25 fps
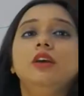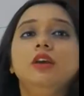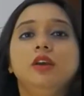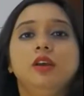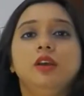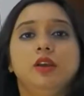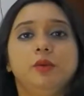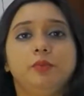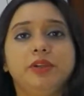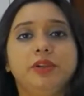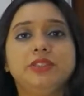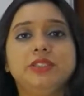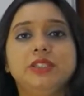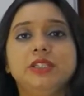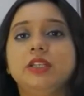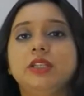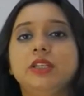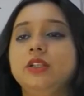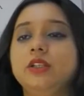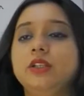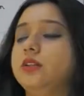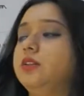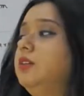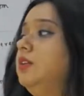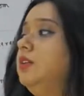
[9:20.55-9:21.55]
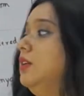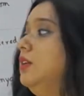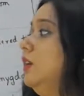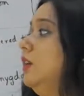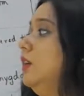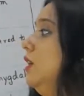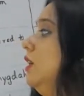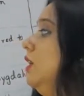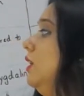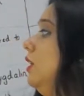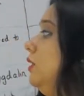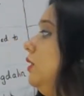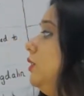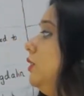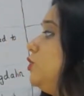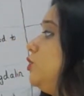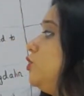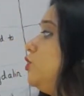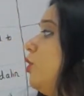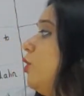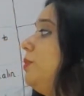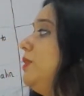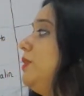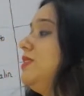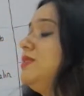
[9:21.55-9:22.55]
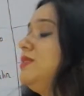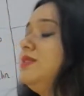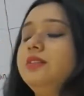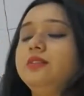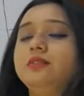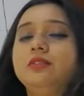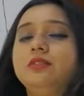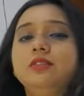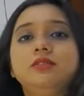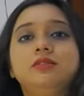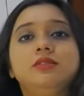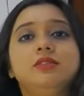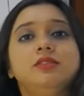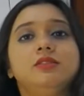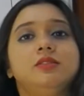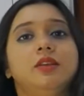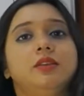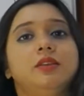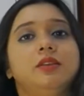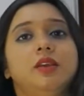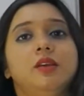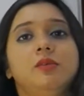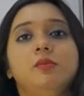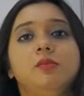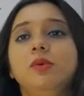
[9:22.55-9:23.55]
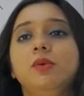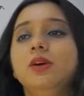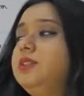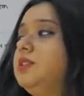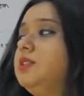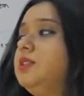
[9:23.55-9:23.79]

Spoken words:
pretty clear. The topic sentence is nothing but